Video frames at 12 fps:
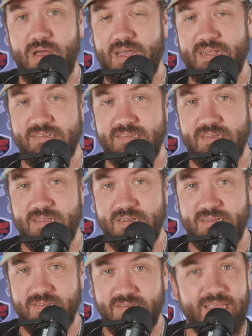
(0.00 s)
as it
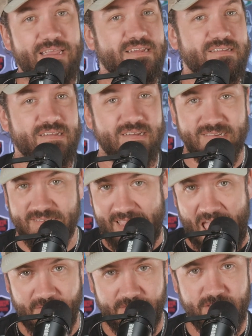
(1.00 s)
is easy to
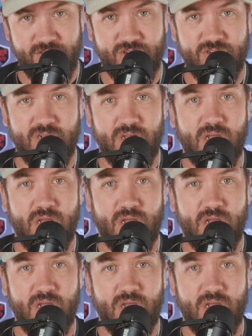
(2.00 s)
scavenge.